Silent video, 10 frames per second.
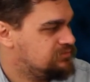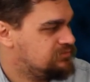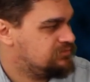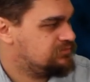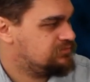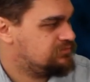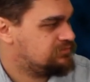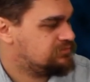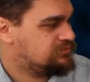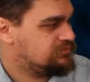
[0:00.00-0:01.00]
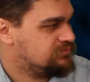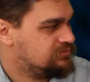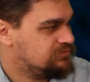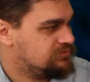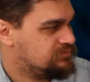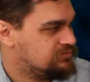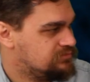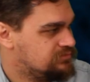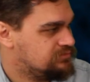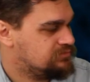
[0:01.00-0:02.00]

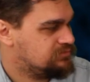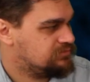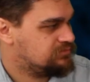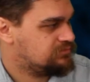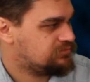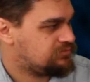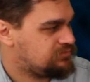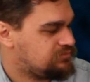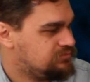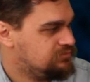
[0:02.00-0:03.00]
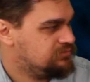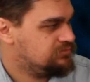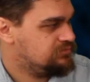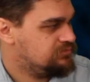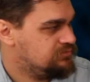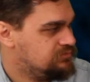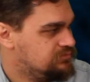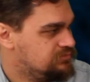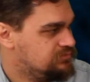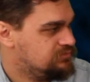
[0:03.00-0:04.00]

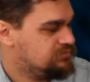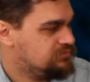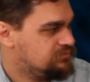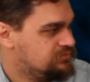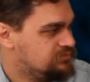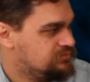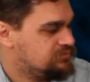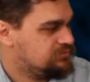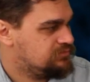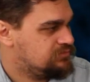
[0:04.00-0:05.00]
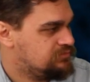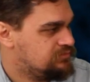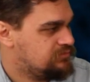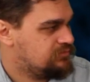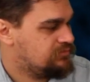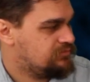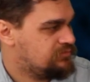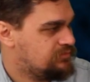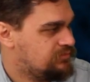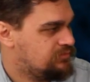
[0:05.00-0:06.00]

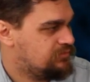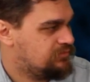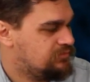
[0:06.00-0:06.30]
(not speaking)